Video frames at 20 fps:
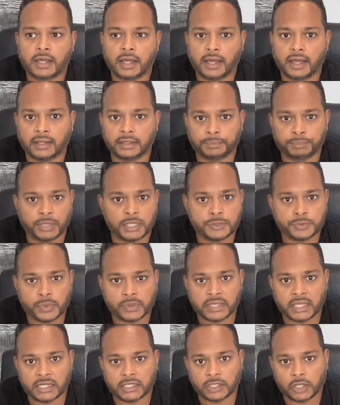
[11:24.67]
Uh, please
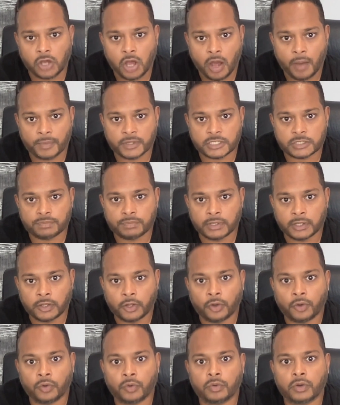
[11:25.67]
put that in the comments
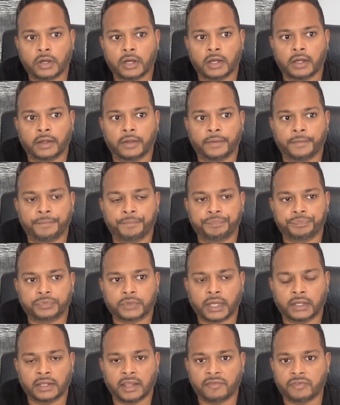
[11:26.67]
below. Um,
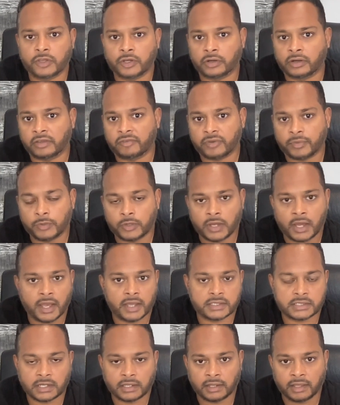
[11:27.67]
I love hearing from you
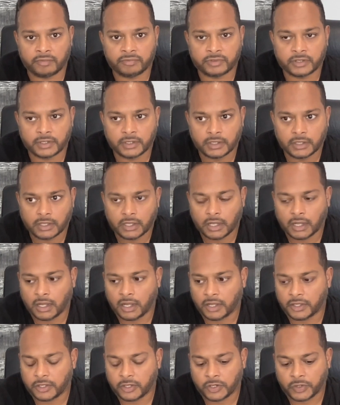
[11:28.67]
guys and I love
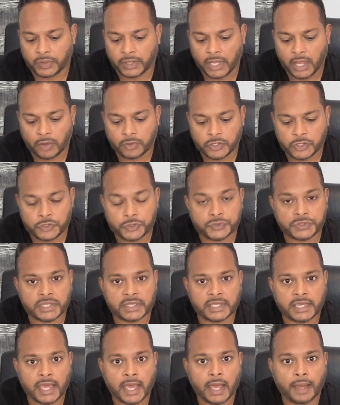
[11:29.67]
uh, hearing how you're using
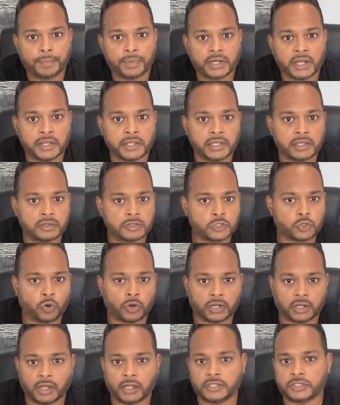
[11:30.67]
the app and any
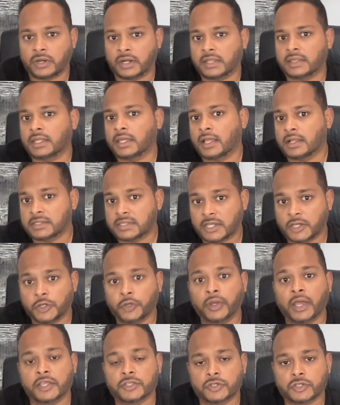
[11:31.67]
shortcuts or anything else that
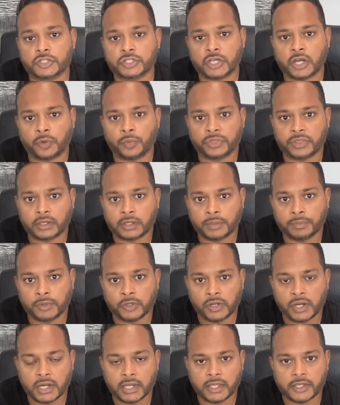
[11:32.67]
you guys could share with the
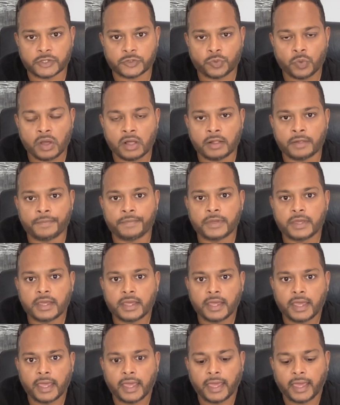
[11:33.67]
community as well.
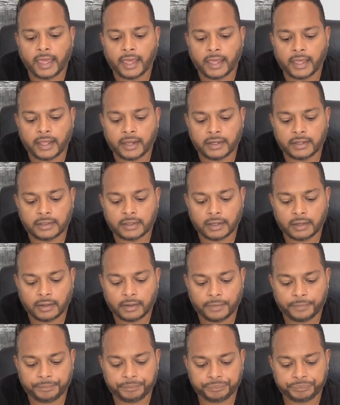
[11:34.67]
And
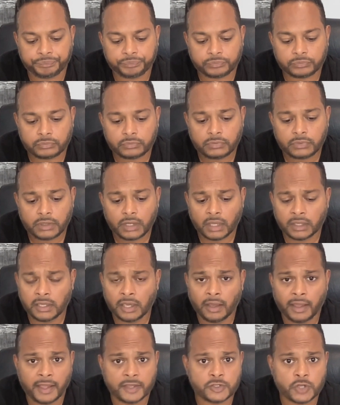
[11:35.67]
um,
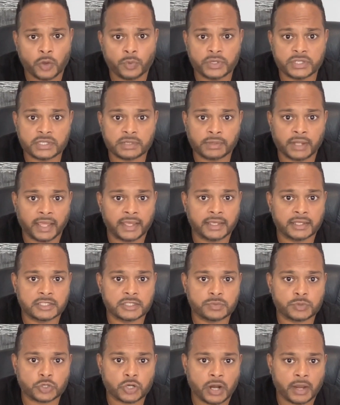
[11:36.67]
yeah, as always, like and
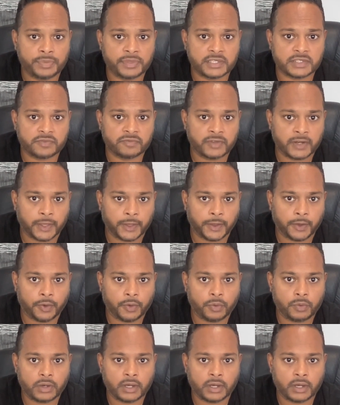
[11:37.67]
subscribe this video.